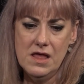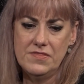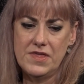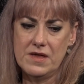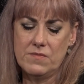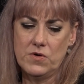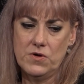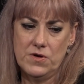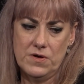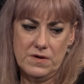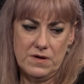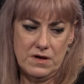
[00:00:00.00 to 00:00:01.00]
there
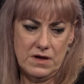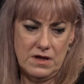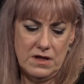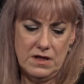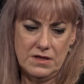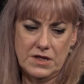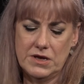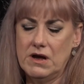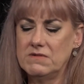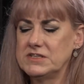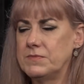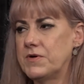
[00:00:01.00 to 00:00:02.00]
were, you know, I
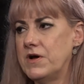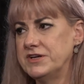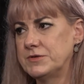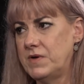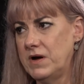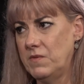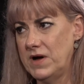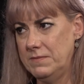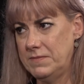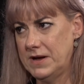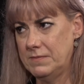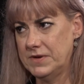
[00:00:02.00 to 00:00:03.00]
was approached by
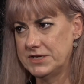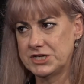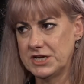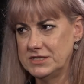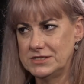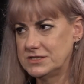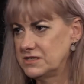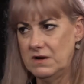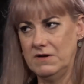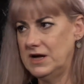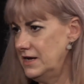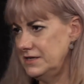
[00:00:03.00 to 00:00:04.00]
one publisher. It's
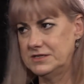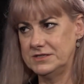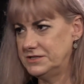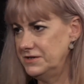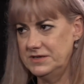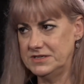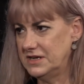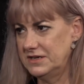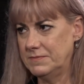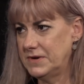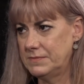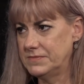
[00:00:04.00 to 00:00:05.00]
so hard to turn down
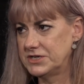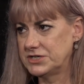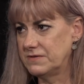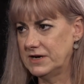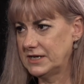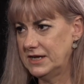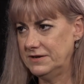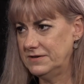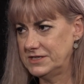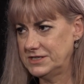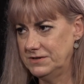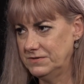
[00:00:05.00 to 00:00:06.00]
a publisher, I
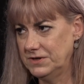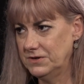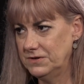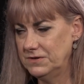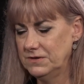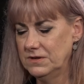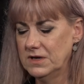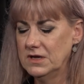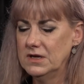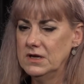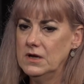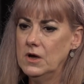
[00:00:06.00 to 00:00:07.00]
cannot tell you,
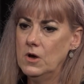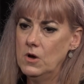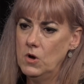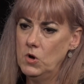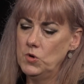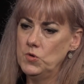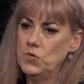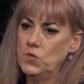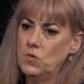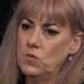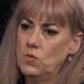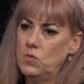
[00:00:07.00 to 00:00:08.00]
who
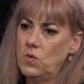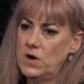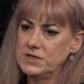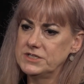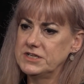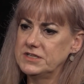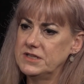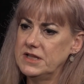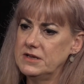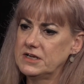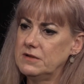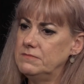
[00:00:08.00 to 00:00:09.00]
wanted
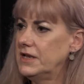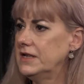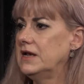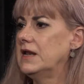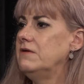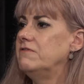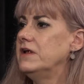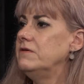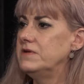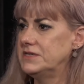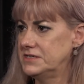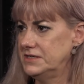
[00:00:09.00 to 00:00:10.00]
it completely
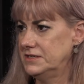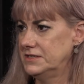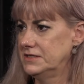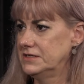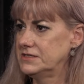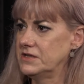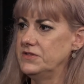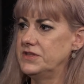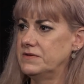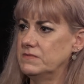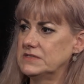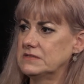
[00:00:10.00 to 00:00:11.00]
rewritten so
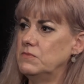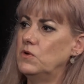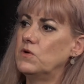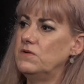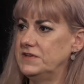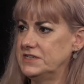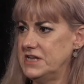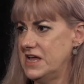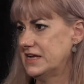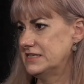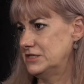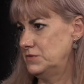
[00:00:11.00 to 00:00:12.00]
that it was more of a
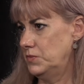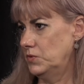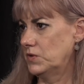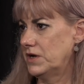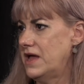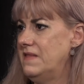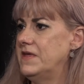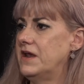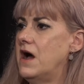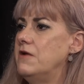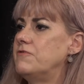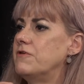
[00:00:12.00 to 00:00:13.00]
textbook and that
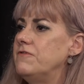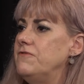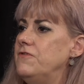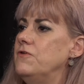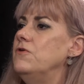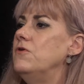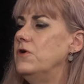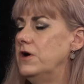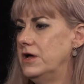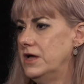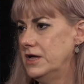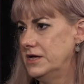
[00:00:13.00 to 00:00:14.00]
I'd refer
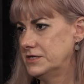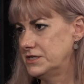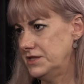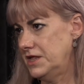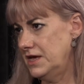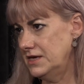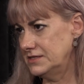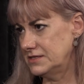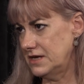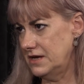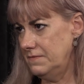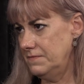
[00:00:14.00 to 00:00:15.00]
to these
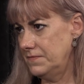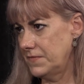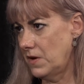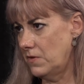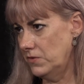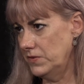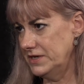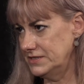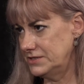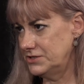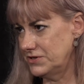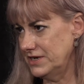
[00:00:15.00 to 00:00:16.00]
um, oral
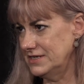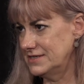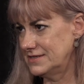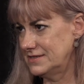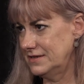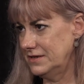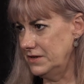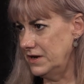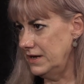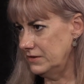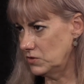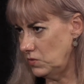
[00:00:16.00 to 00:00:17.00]
histories, mm. you know,
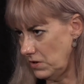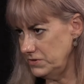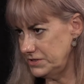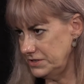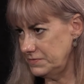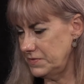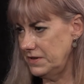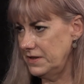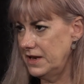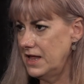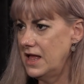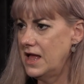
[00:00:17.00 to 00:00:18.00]
and quoted by
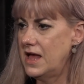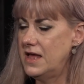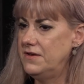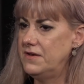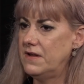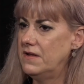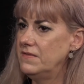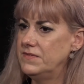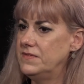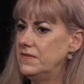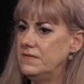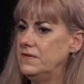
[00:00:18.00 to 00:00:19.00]
them. And
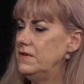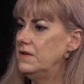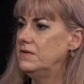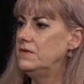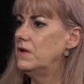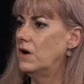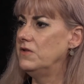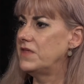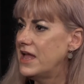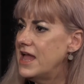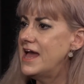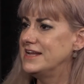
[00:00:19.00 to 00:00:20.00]
no,
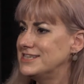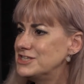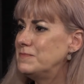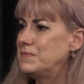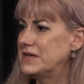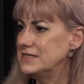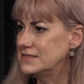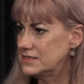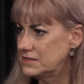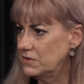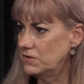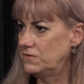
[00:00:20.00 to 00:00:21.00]
they had to be
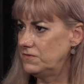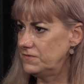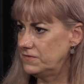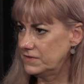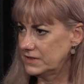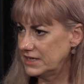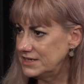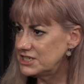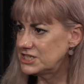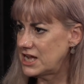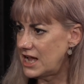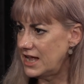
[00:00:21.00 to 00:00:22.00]
self
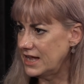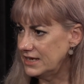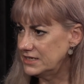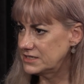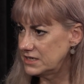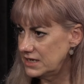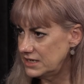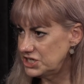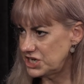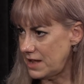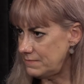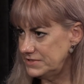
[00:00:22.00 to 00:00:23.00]
contained mm.
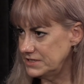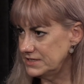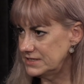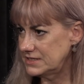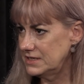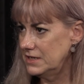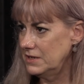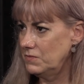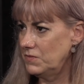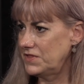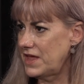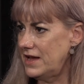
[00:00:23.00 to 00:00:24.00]
chapters
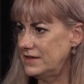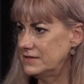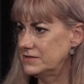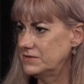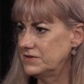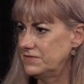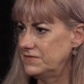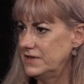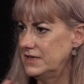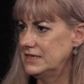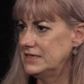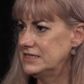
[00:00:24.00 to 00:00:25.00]
without mm. sort of
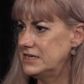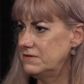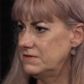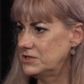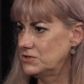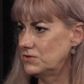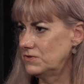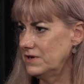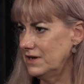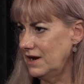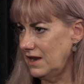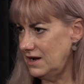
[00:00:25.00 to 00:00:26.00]

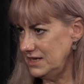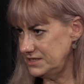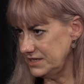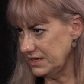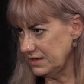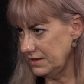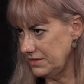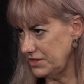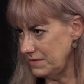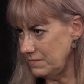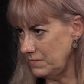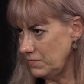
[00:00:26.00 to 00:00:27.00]
territorialising
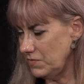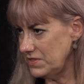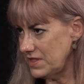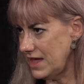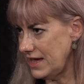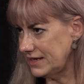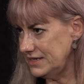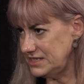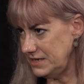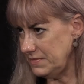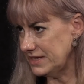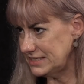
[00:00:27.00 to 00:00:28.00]
them mm. with
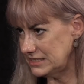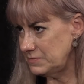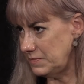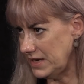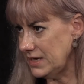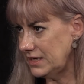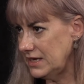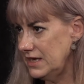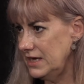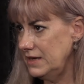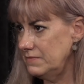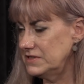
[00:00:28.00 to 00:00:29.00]
academic speak.
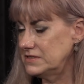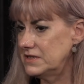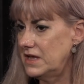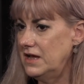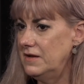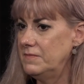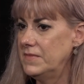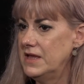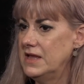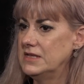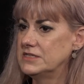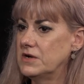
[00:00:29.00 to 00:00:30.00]
It was um,
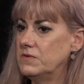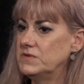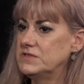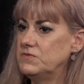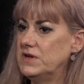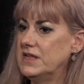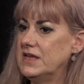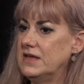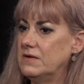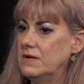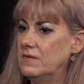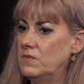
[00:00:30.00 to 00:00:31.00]
so it was
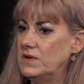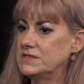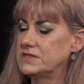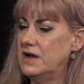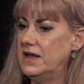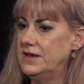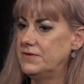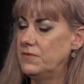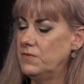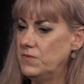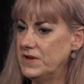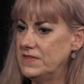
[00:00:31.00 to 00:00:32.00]
really once I had
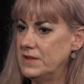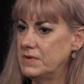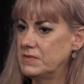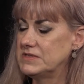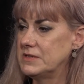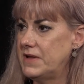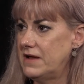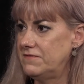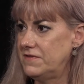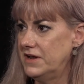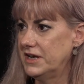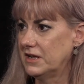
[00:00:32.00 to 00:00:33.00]
written them, it was about
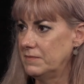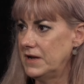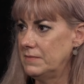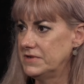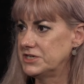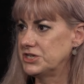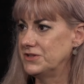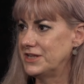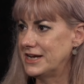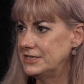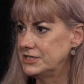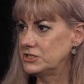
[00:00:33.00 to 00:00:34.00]
finding a publisher
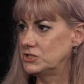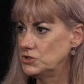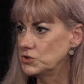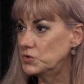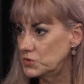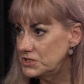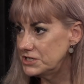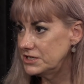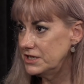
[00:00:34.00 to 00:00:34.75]
that understood